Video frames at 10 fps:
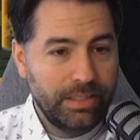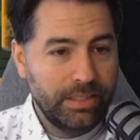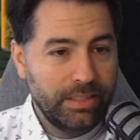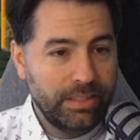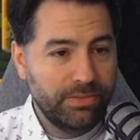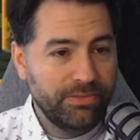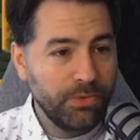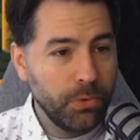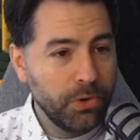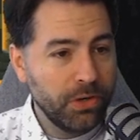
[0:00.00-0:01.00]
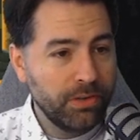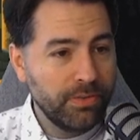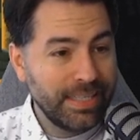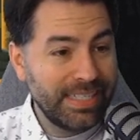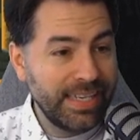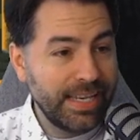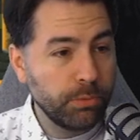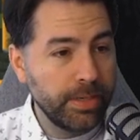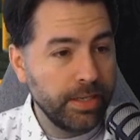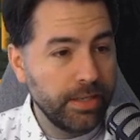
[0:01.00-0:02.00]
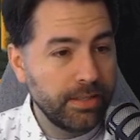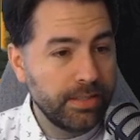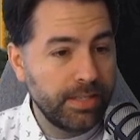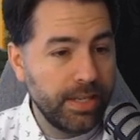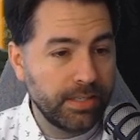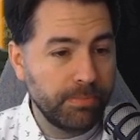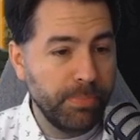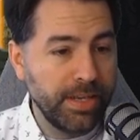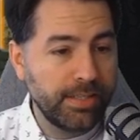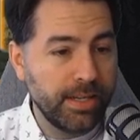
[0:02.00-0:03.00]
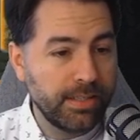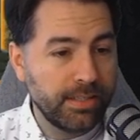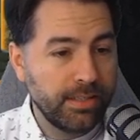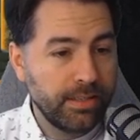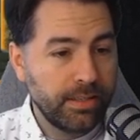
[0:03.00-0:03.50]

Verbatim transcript: Uh, four, five, six would be good. Six, big six.